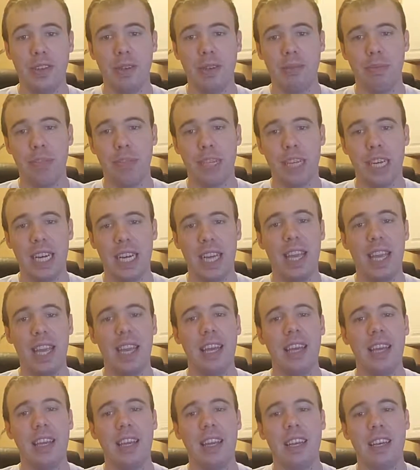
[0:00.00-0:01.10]
apply
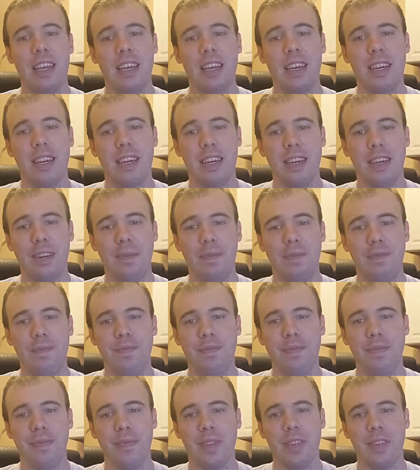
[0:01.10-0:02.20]
um,
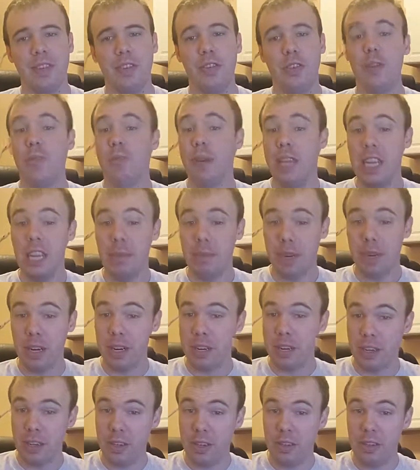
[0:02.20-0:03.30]
too many
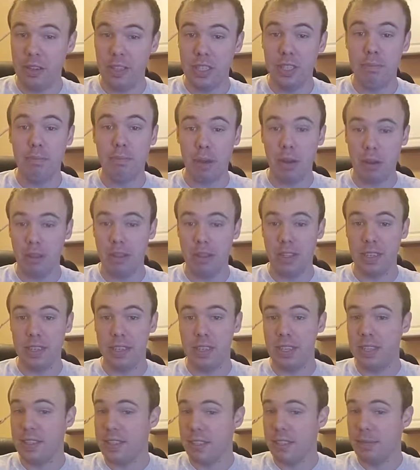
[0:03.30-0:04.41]
barcodes and muddle the
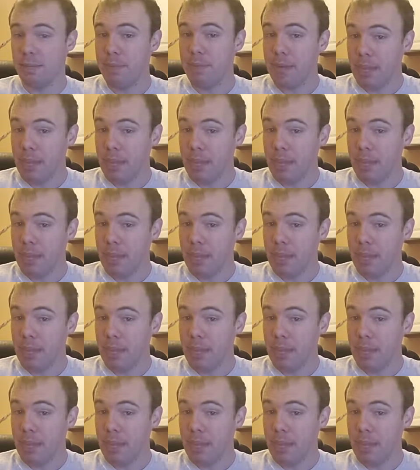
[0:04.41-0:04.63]
system.